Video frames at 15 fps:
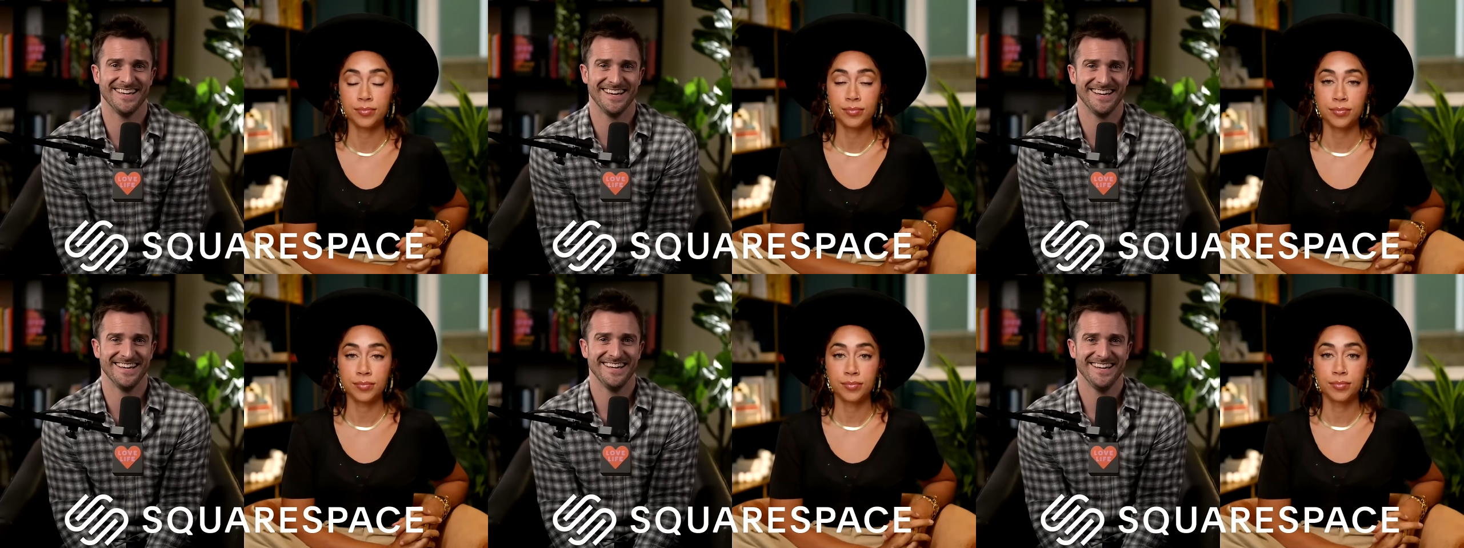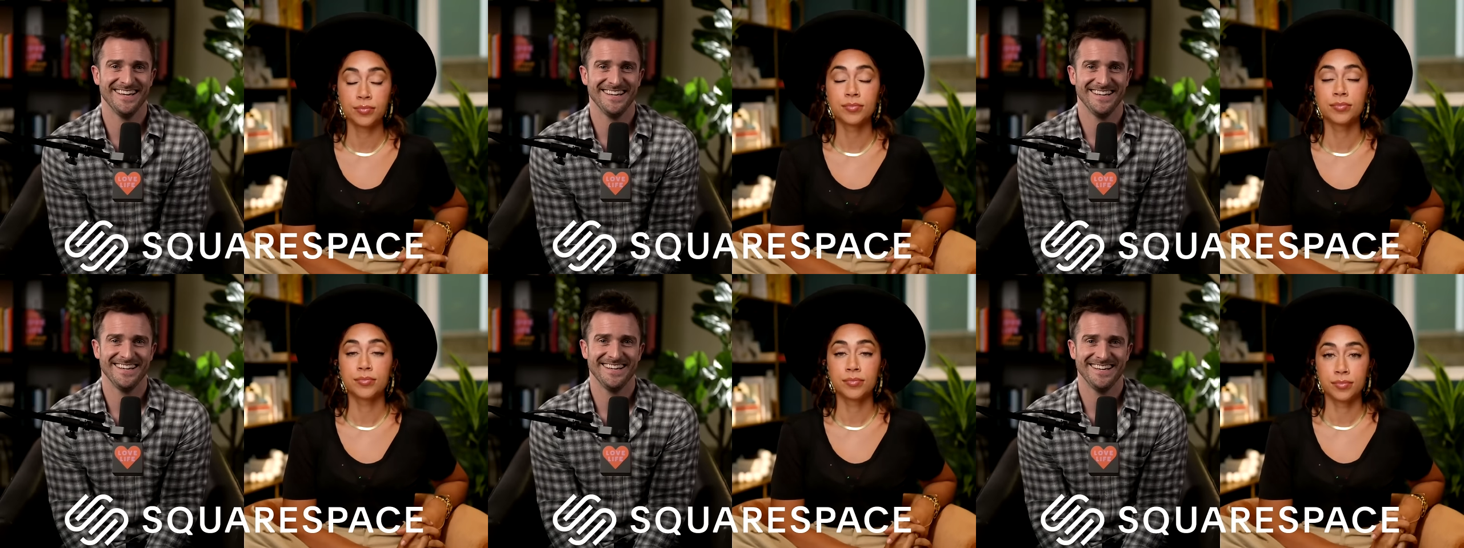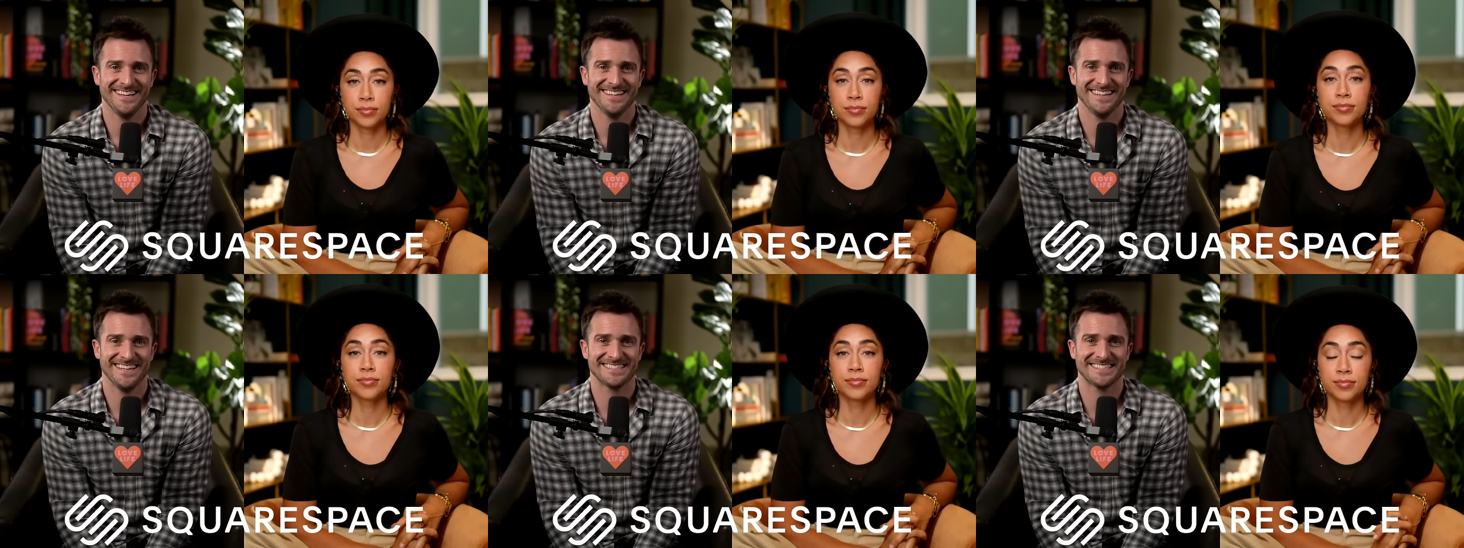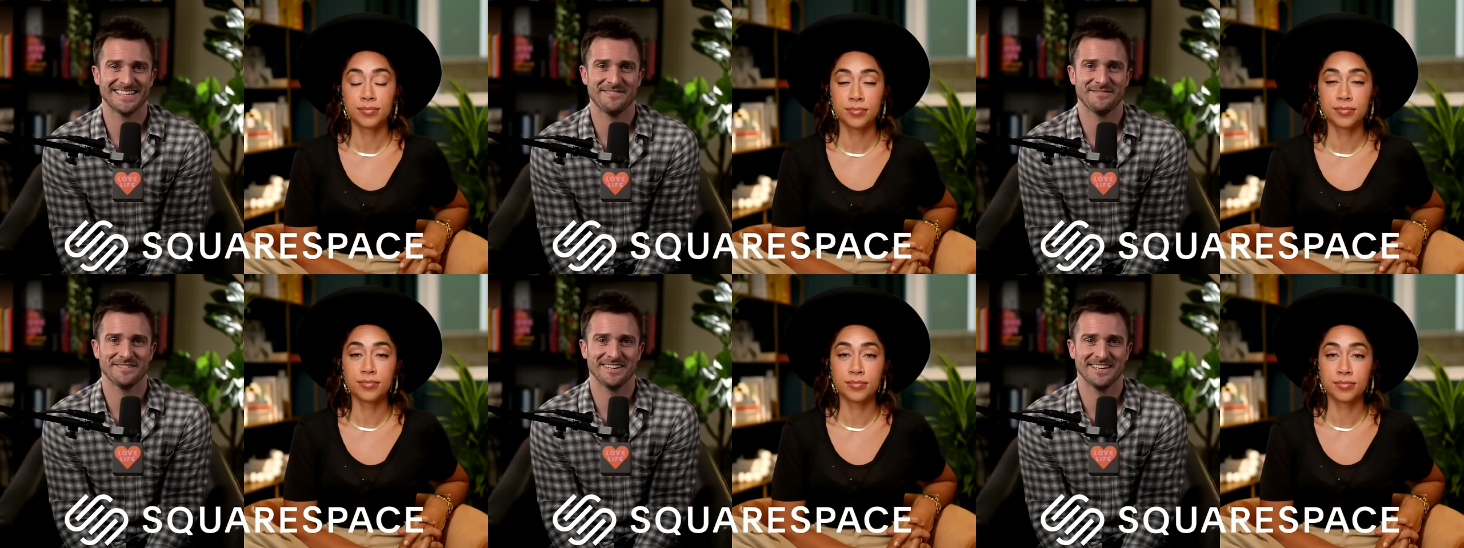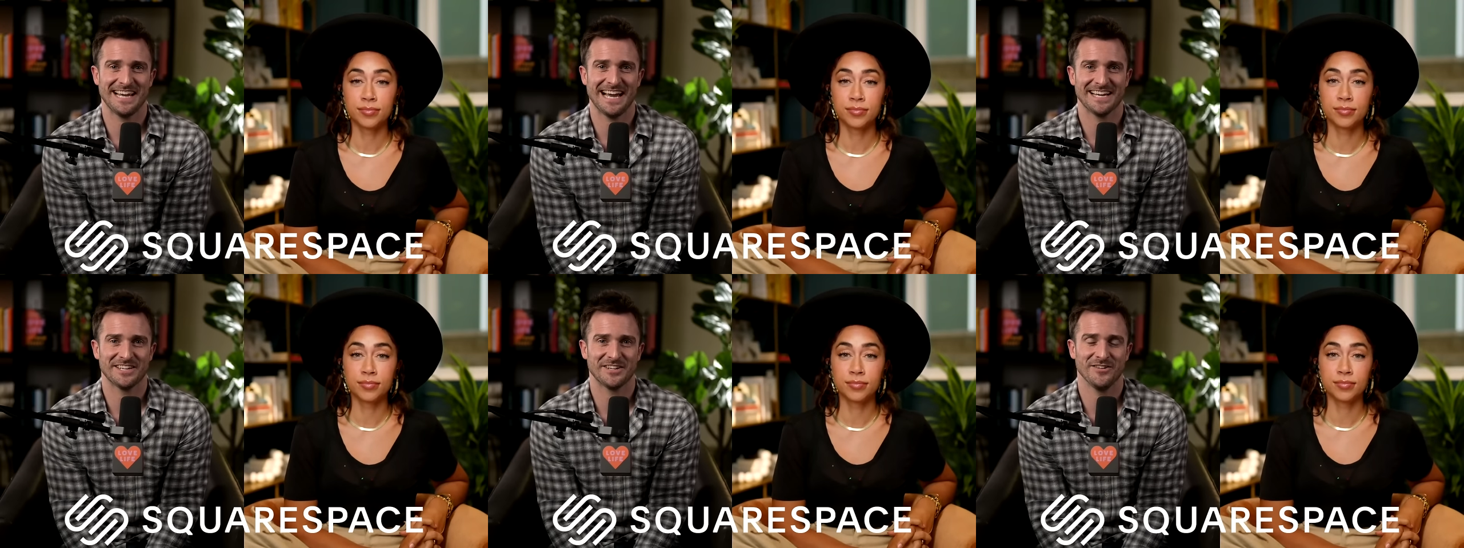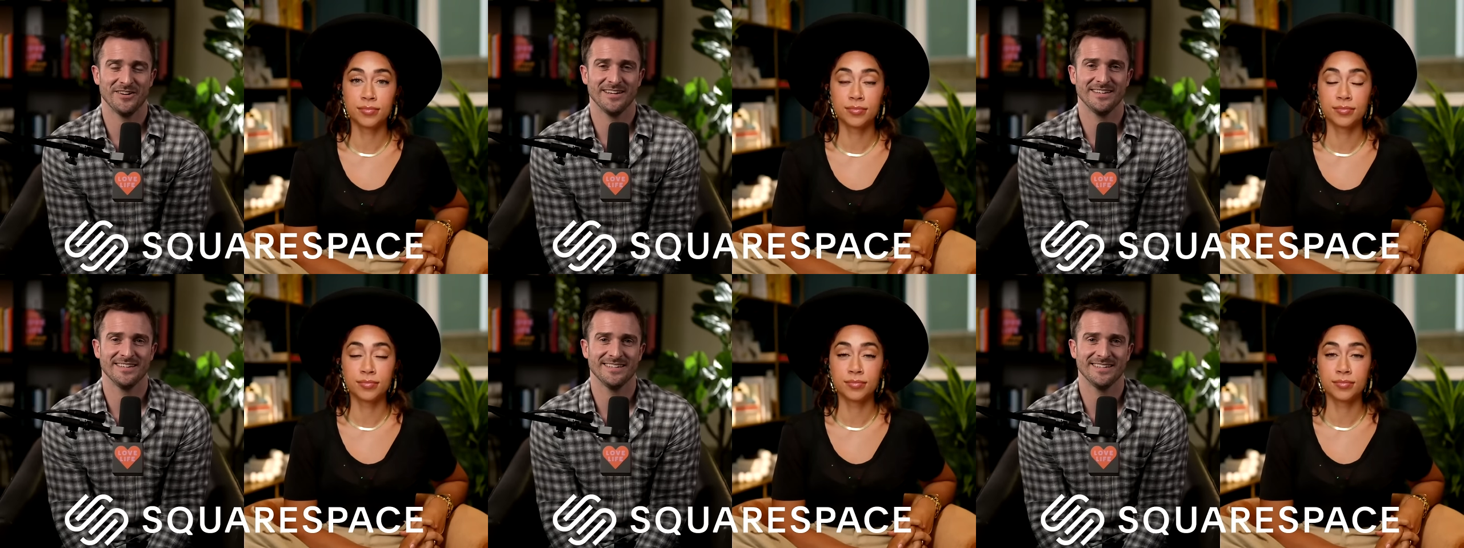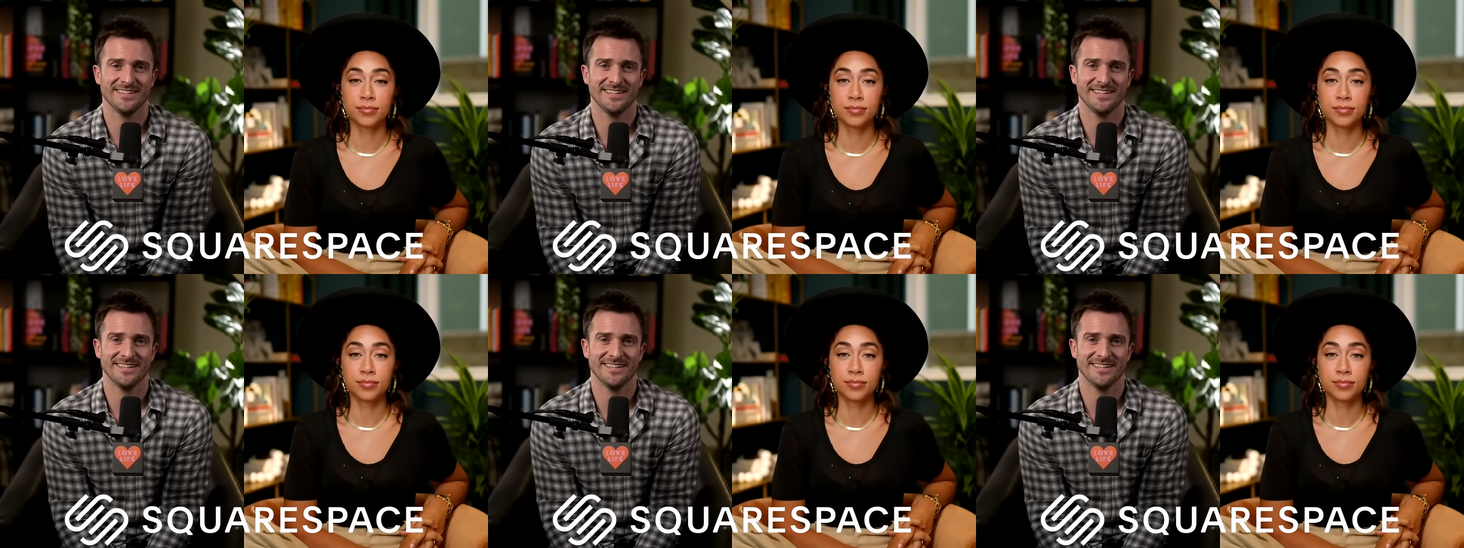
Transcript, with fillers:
Speaker 1: yeah, that's definitely accurate.